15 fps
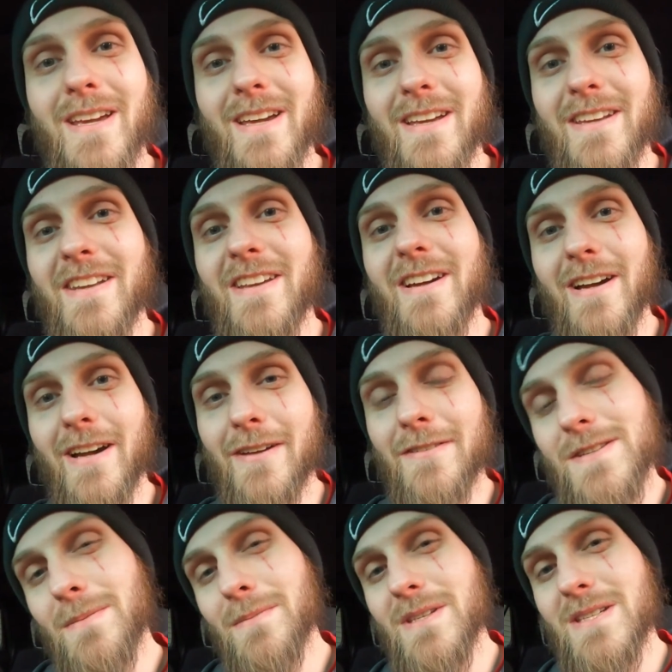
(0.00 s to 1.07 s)
and I have
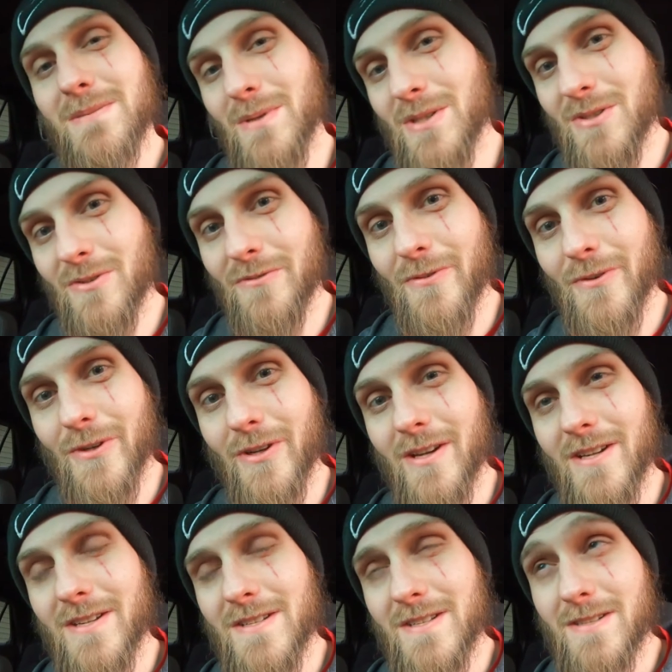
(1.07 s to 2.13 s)
something special for you
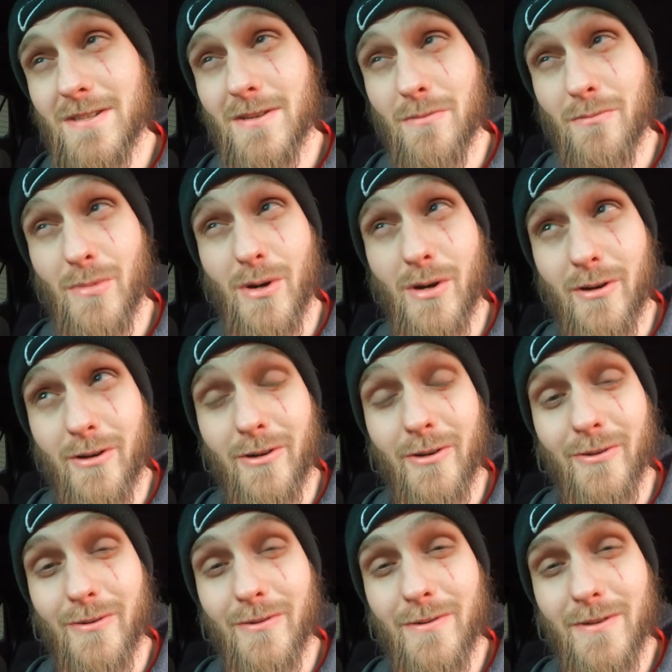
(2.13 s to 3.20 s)
guys
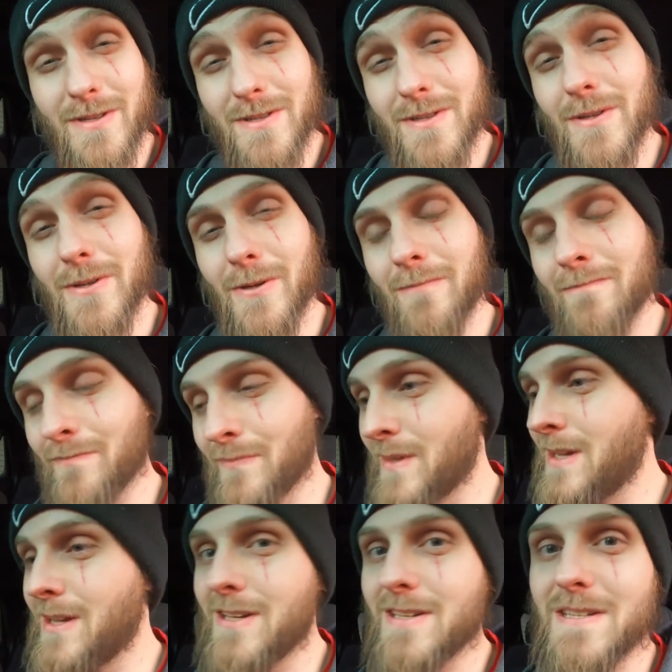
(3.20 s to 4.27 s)
tomorrow, so
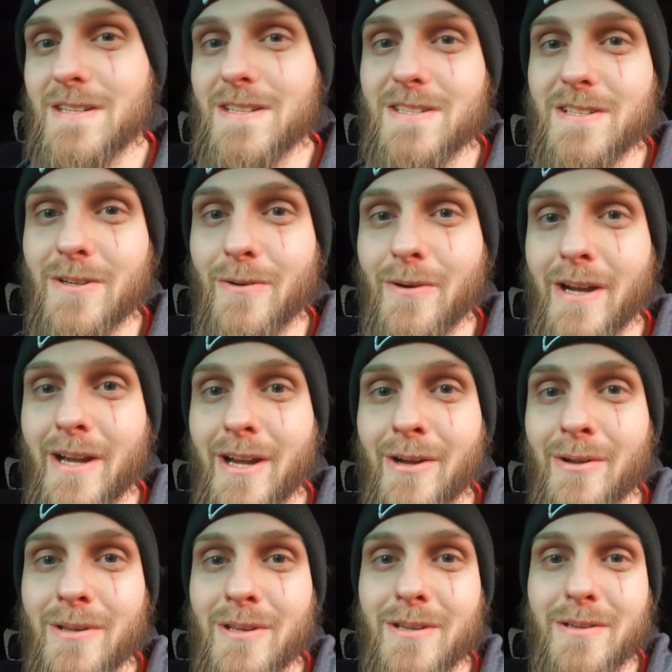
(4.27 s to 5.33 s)
stick
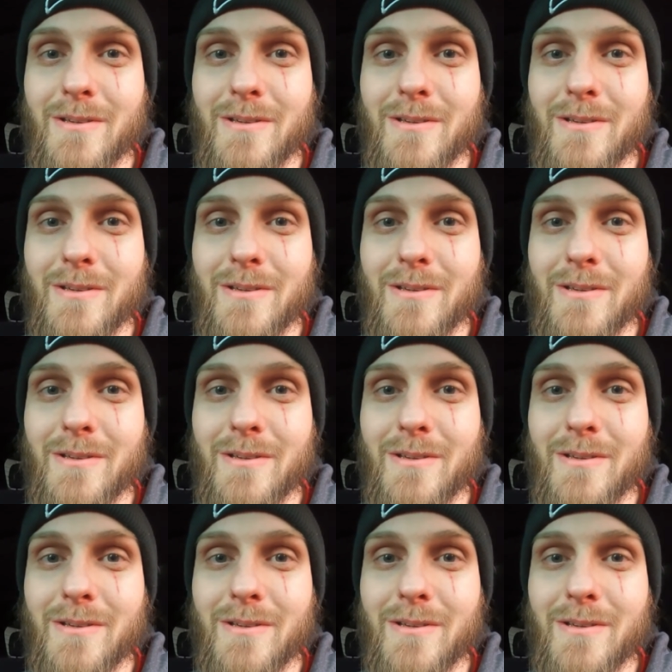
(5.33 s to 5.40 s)
around,